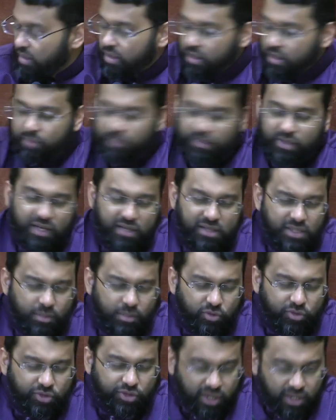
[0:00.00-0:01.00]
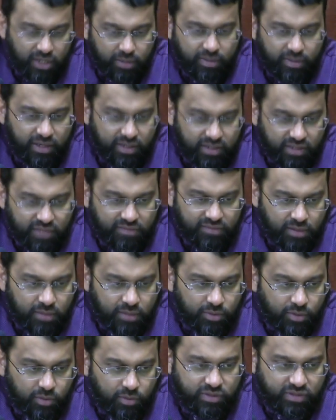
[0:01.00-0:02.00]
because Abu Talib had given him
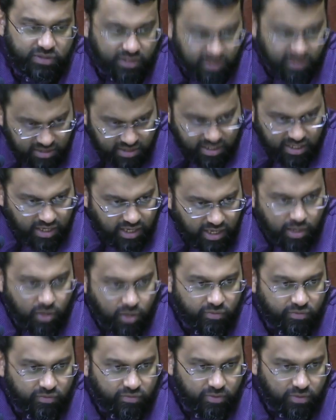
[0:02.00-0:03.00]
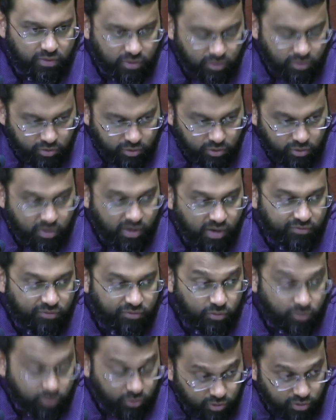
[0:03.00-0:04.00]
the wasiyah, take care of you know, your nephew,
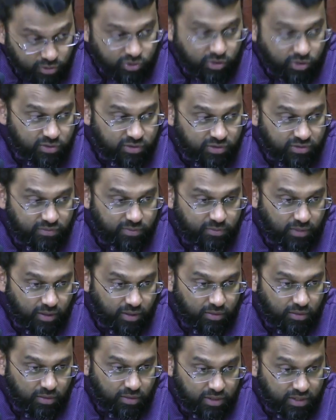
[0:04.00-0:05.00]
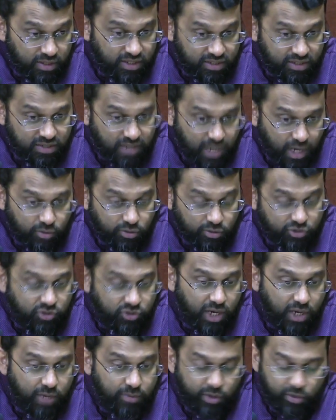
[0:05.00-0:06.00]
you're in charge of him now. He is our
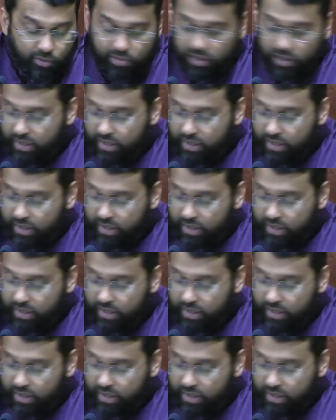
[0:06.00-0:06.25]
tribe, our blood,